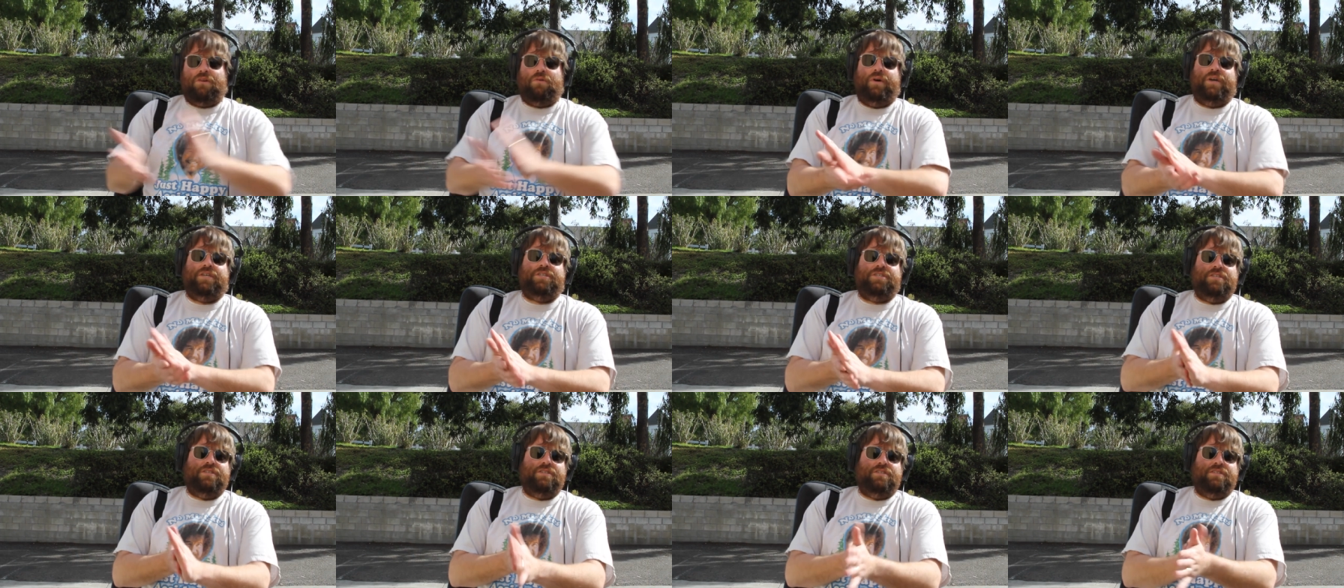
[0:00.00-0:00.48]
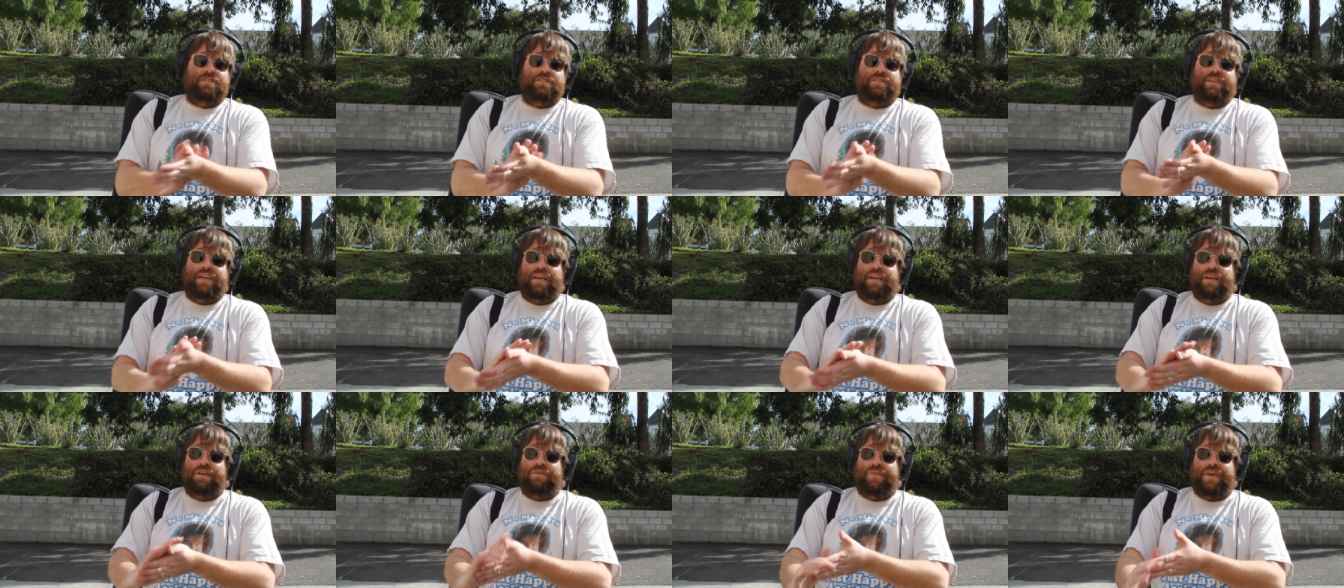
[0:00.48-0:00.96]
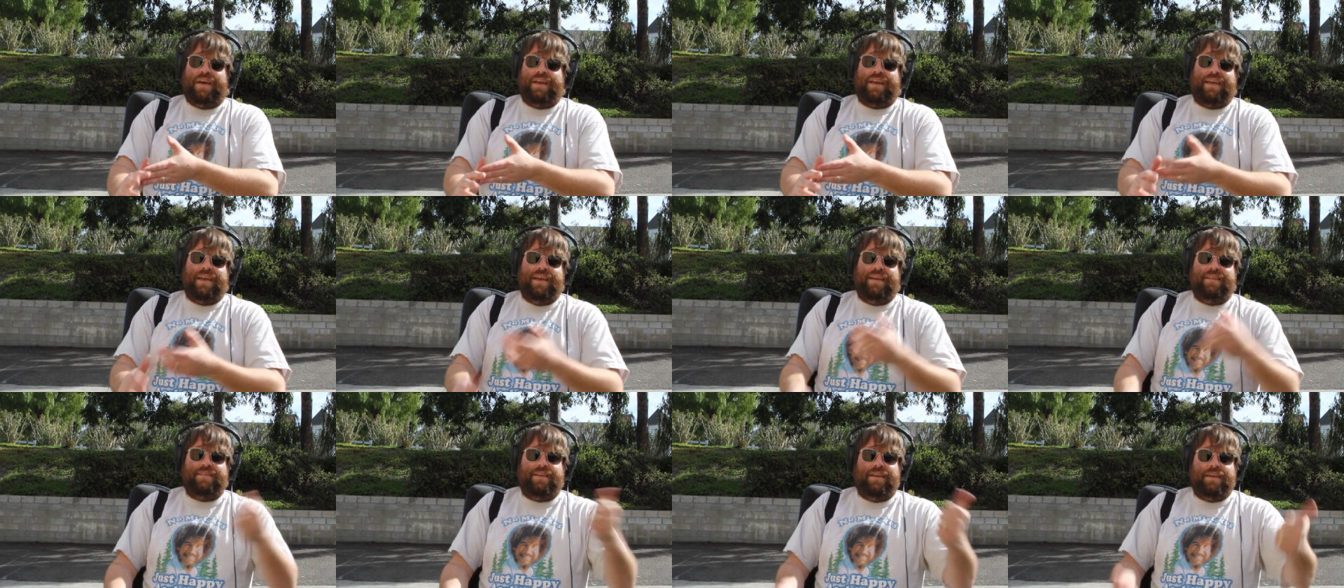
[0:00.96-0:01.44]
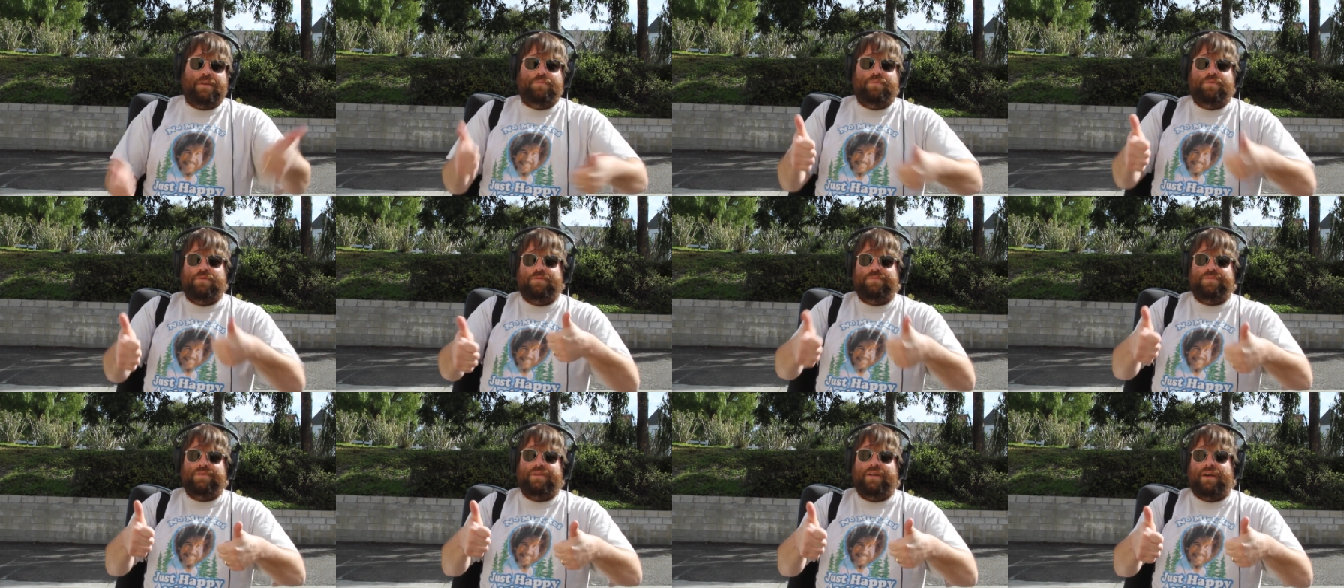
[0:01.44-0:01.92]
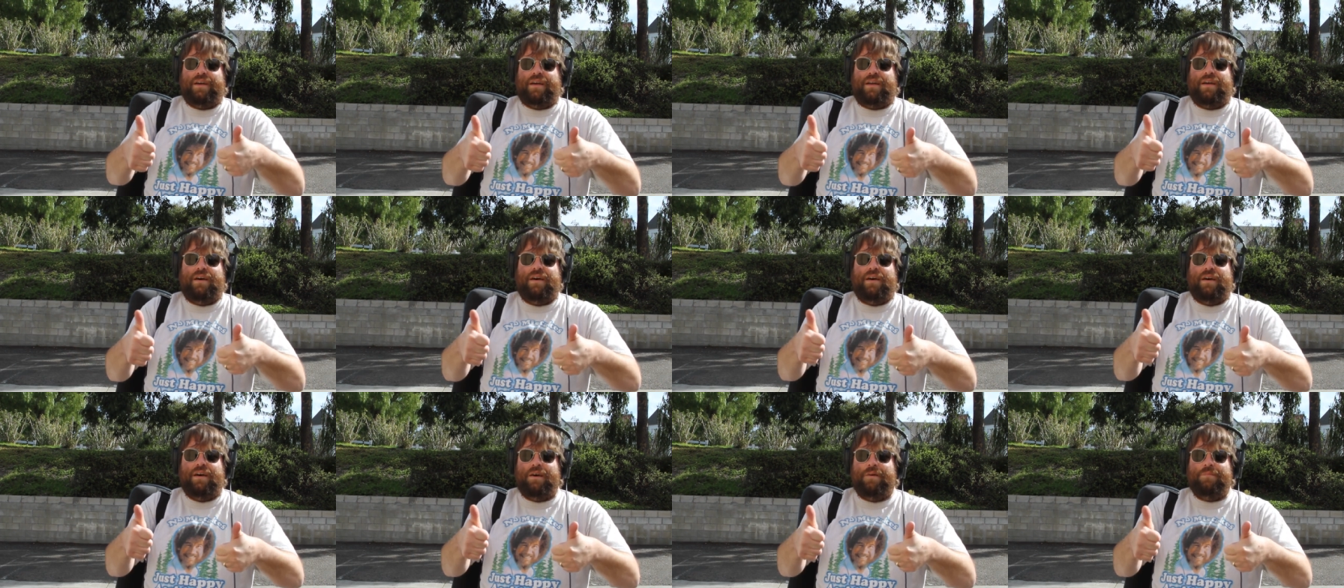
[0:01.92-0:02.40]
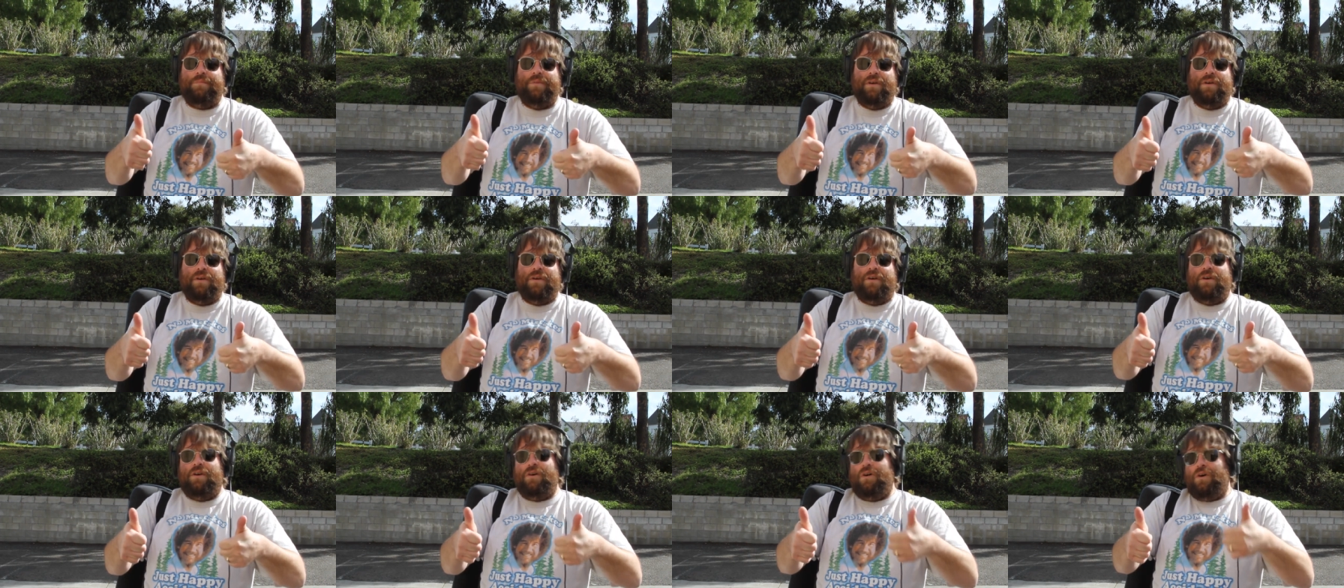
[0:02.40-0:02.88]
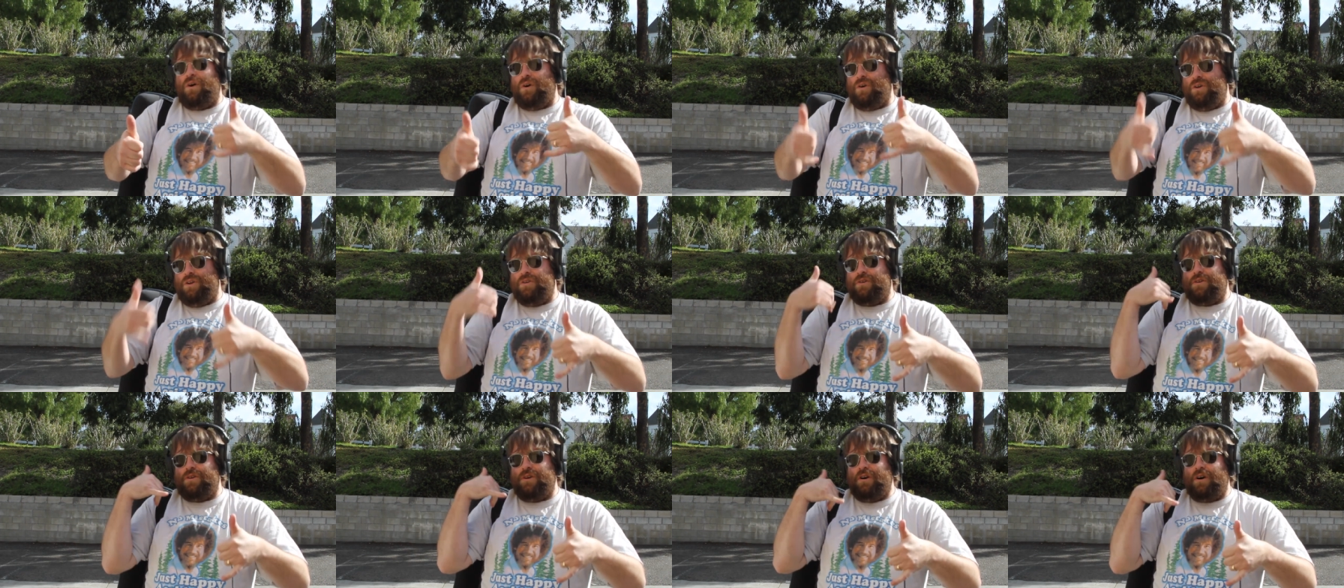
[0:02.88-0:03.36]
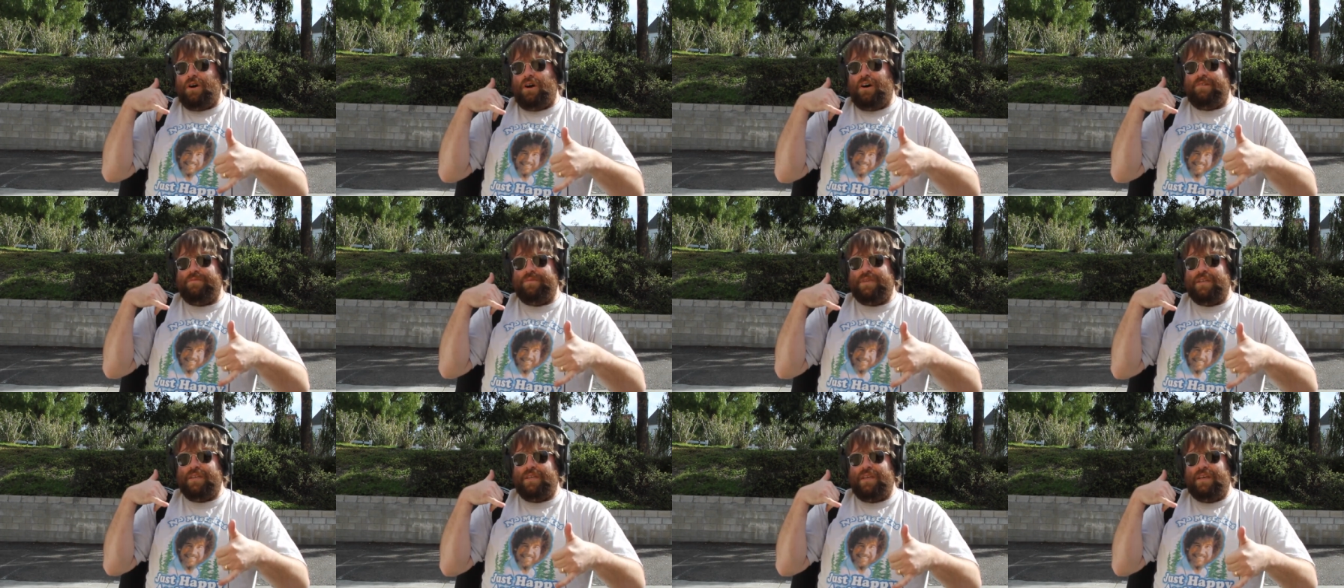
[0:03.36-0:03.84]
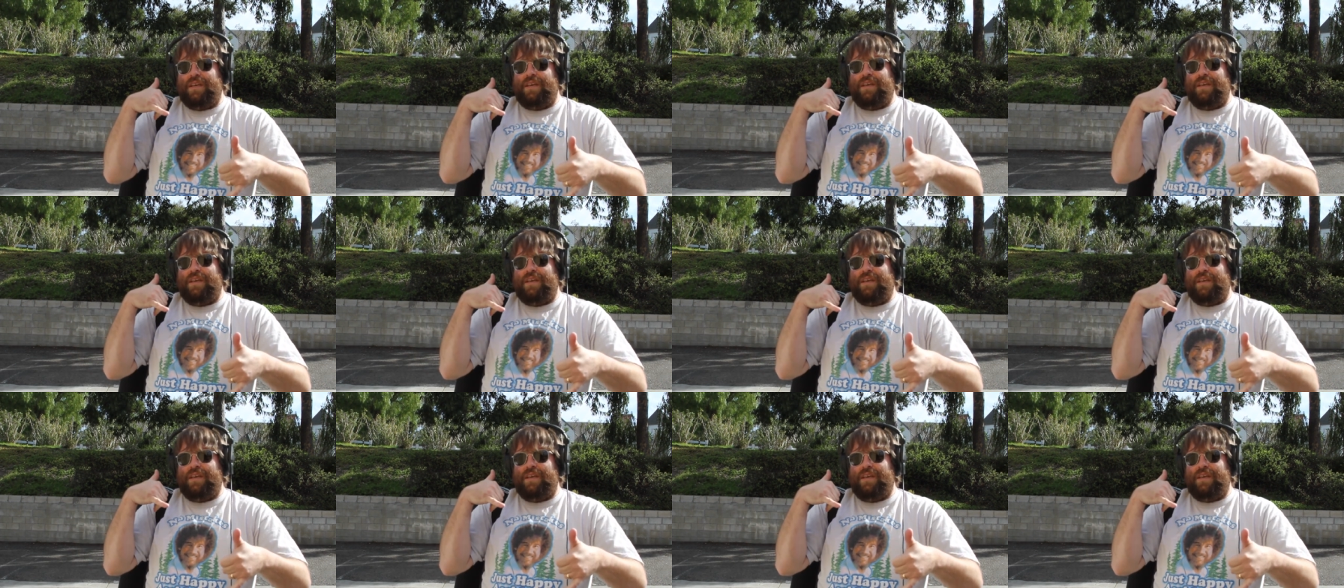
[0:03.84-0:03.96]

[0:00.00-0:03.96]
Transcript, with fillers: questions, dave at ktekbooms.com or you can call me